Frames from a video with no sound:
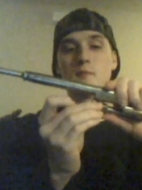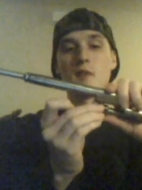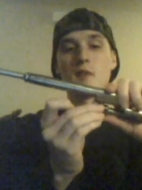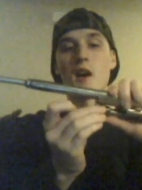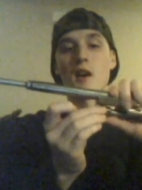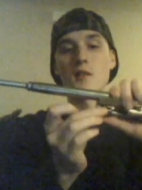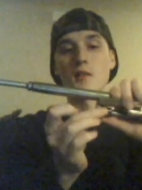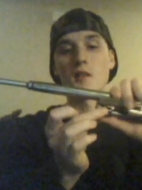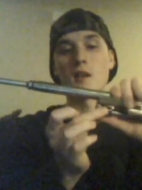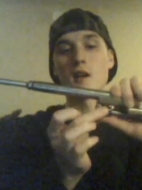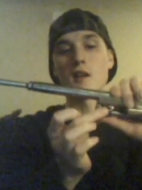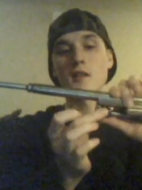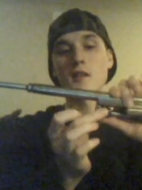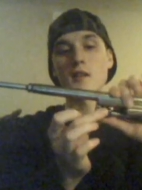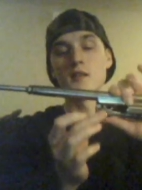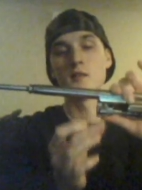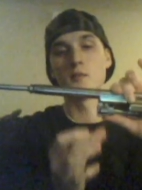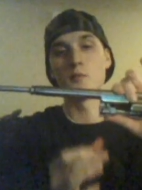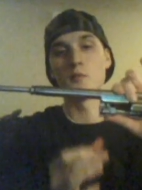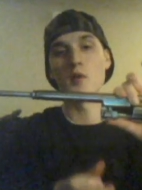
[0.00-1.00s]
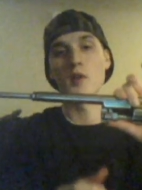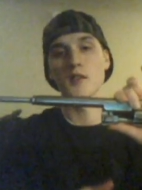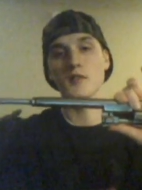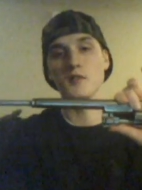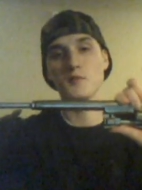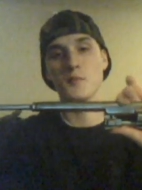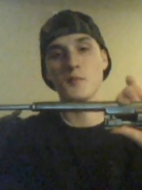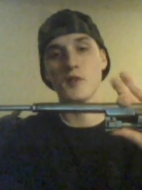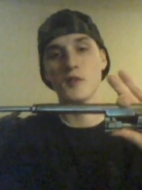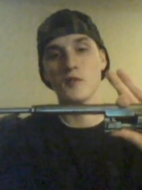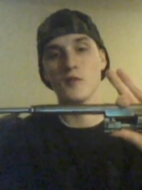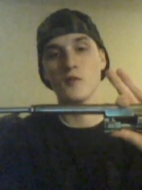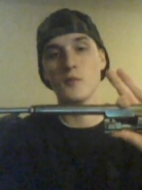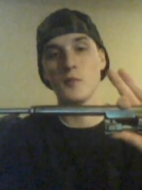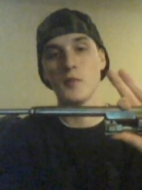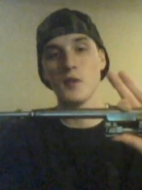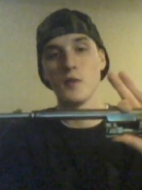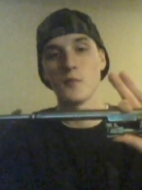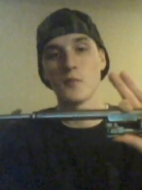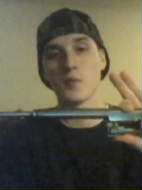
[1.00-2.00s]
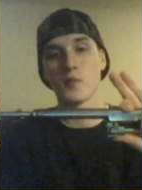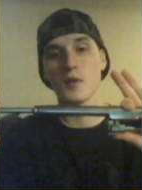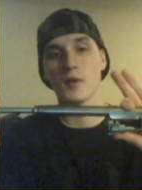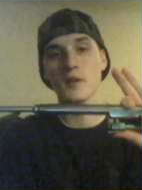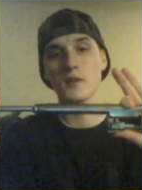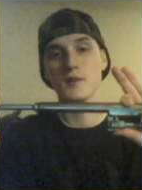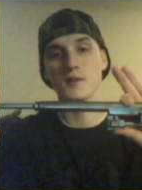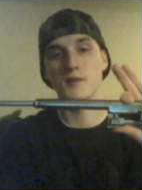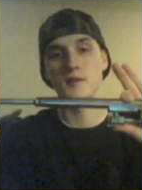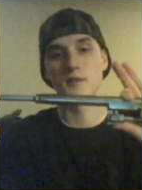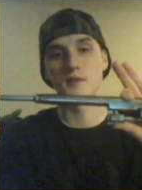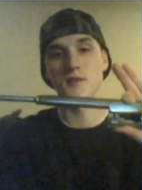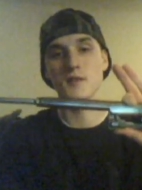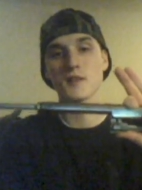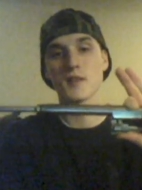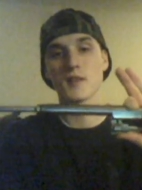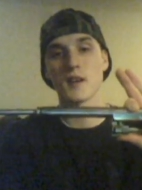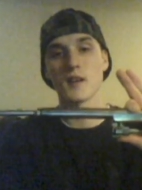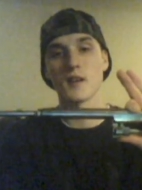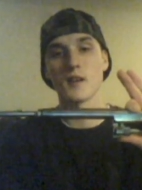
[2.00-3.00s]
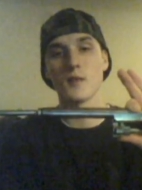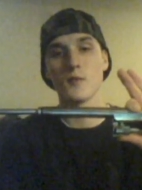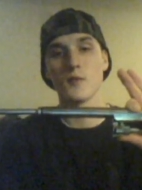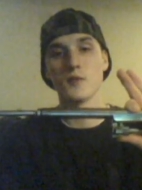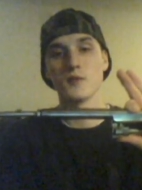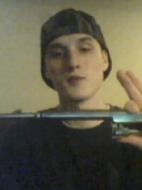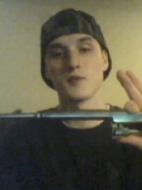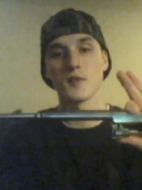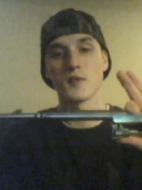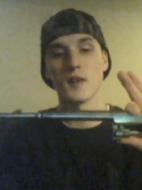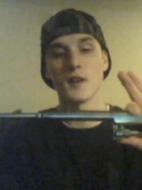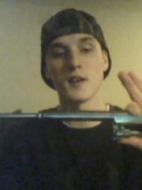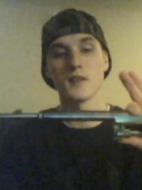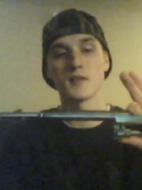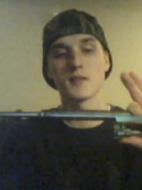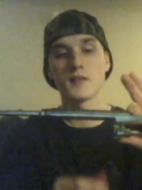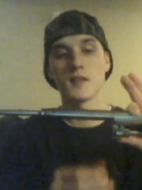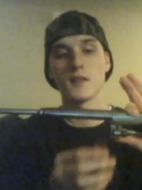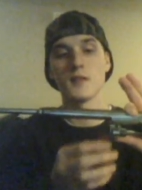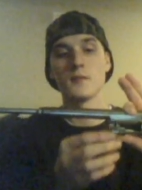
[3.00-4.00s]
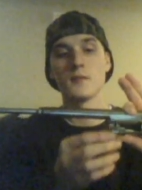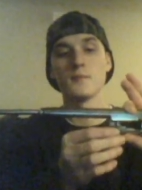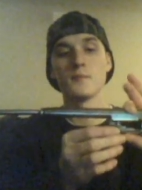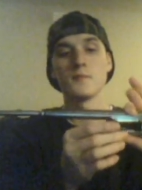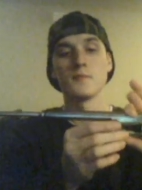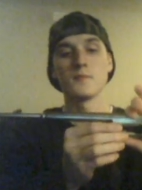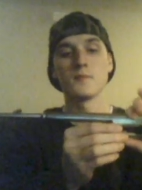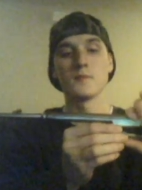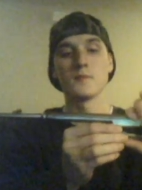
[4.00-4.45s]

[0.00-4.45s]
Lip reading: not lock into place, but it will be in place just like it was the last time